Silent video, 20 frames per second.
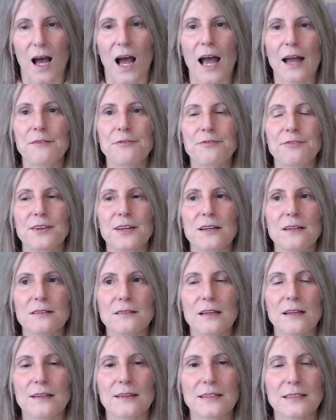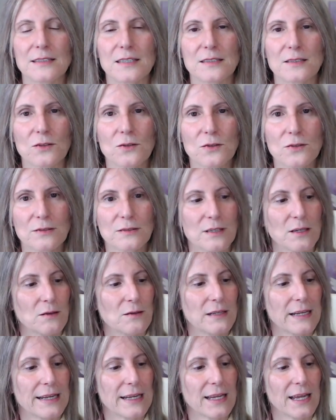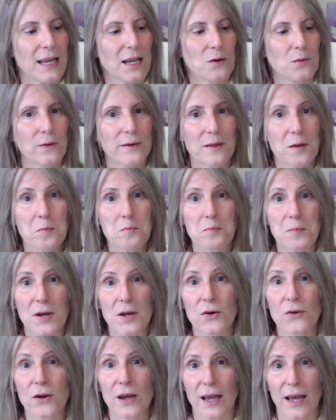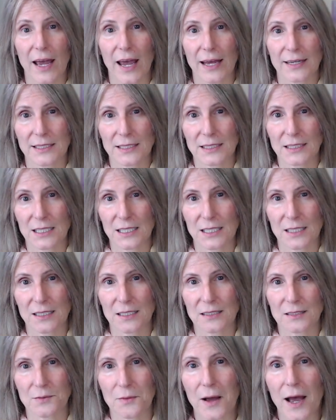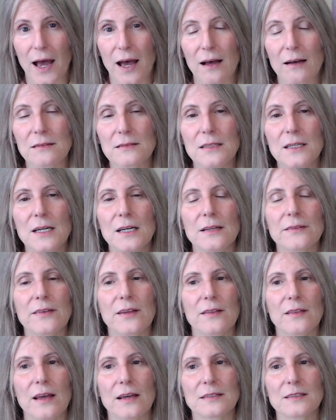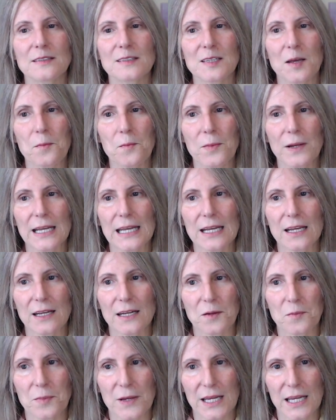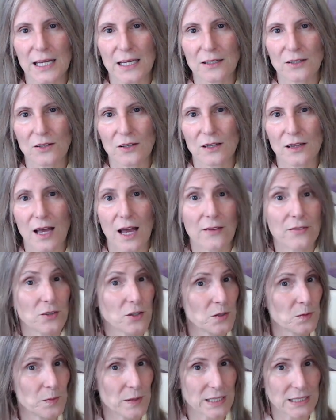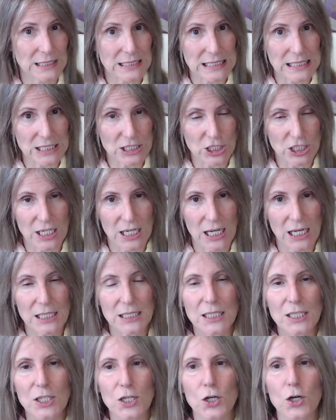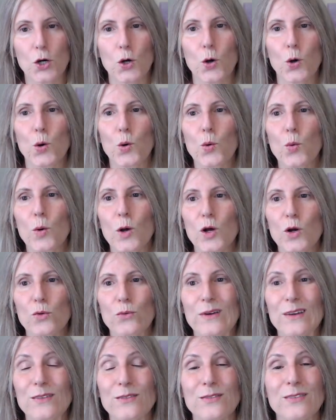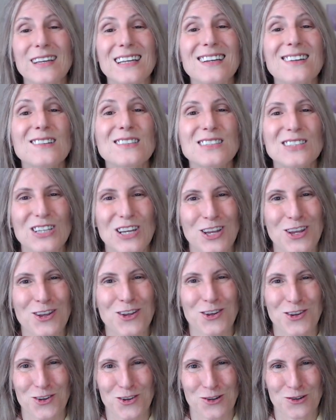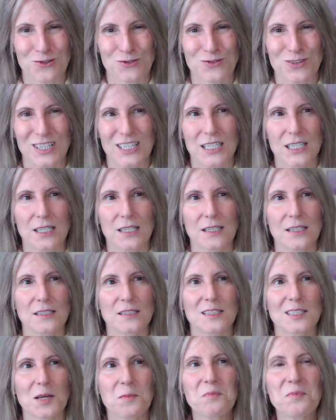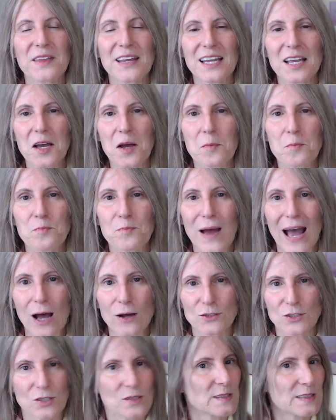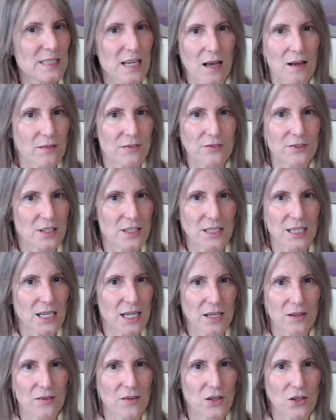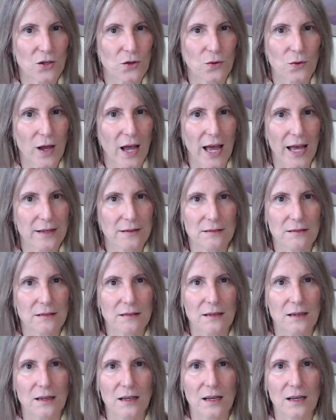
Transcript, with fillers: I feel that this is also linking with a mirror energy as well. That there's somebody going to be in your life, could be a teacher, who will reveal to you something about yourself that either you hadn't